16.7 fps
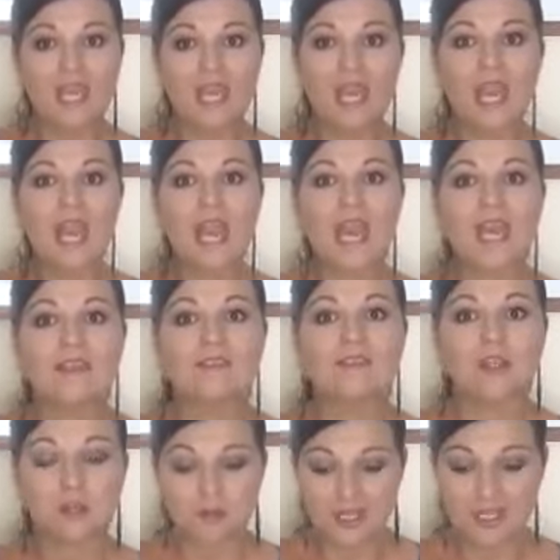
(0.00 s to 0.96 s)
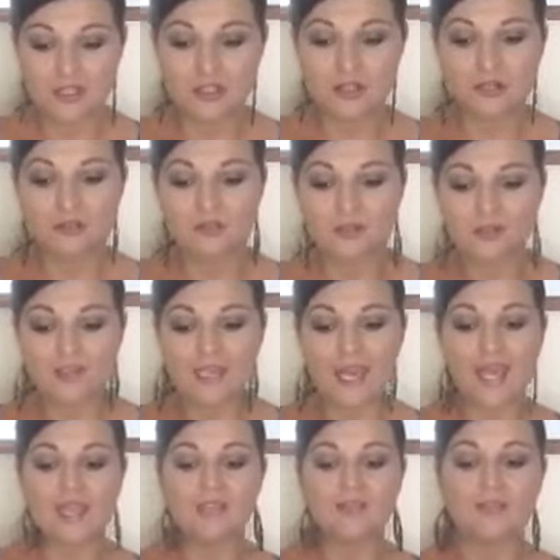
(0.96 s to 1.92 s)
And the question of the
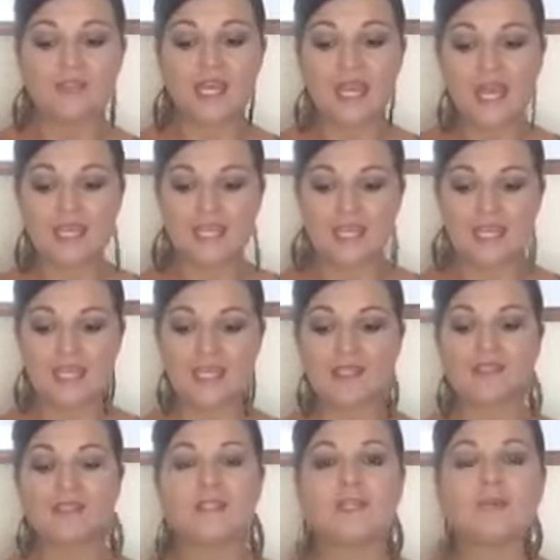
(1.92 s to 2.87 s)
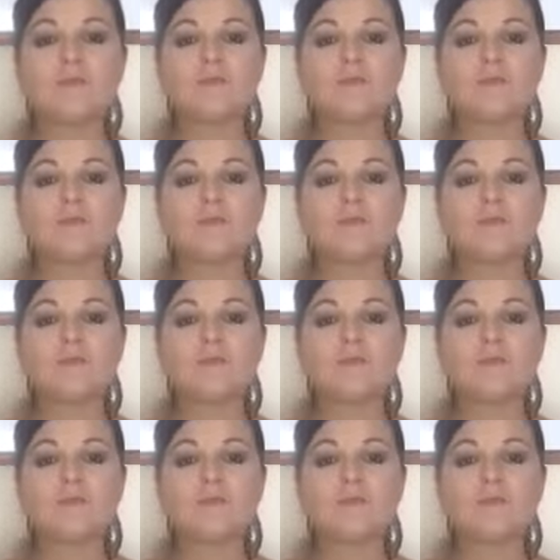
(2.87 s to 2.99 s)
day today is,